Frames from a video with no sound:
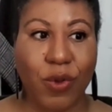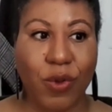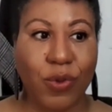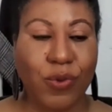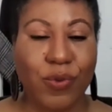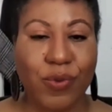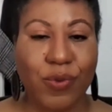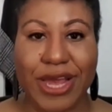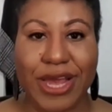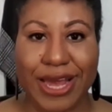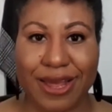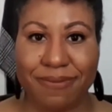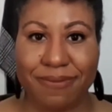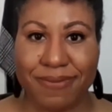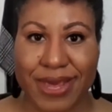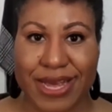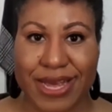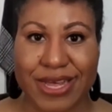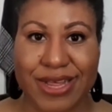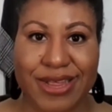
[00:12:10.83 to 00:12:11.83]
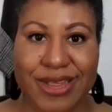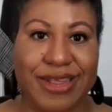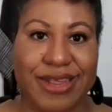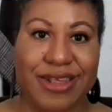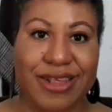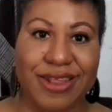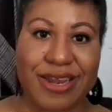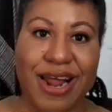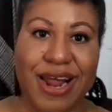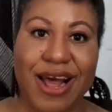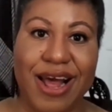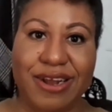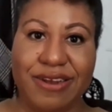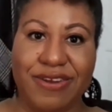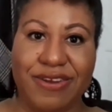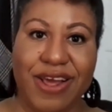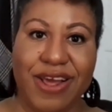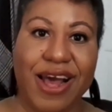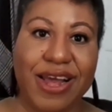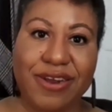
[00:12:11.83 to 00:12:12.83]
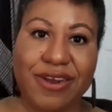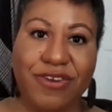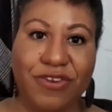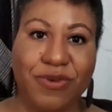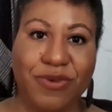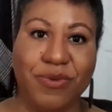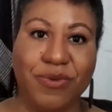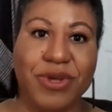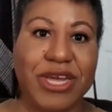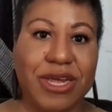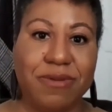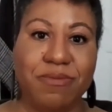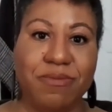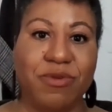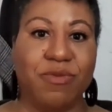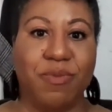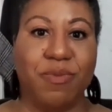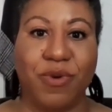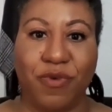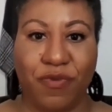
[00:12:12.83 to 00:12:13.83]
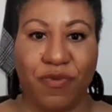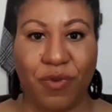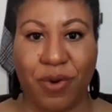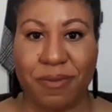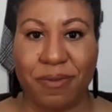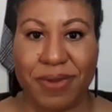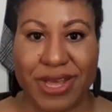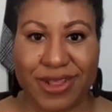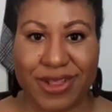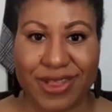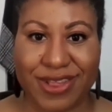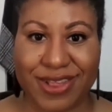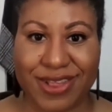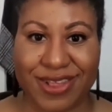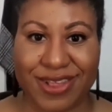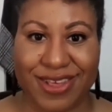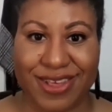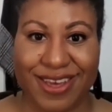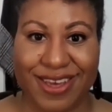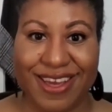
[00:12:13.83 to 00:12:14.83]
who Kim is is not tied to Kim's performance.